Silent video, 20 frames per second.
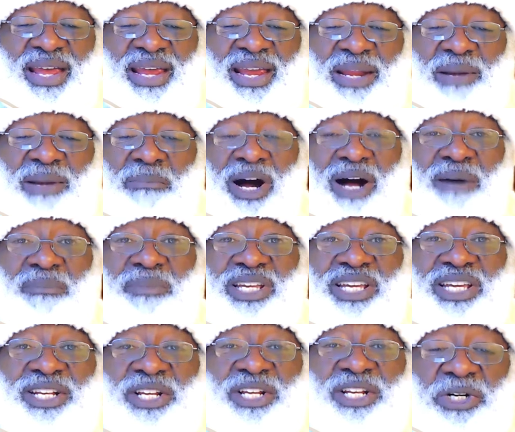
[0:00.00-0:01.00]
And
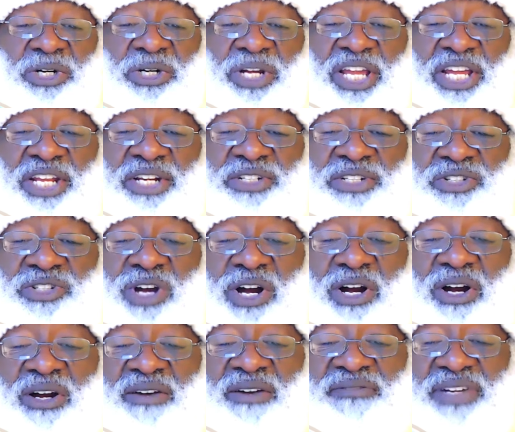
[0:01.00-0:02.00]
Mommy in her
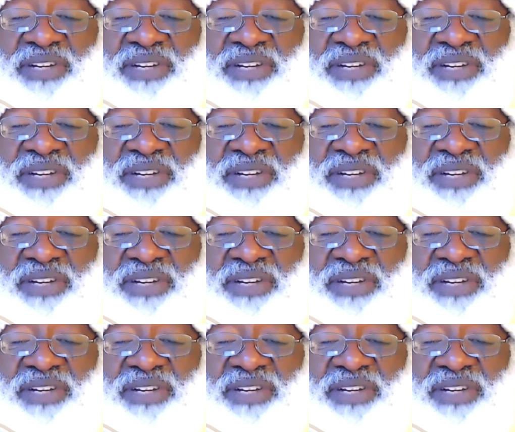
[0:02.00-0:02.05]
headscarf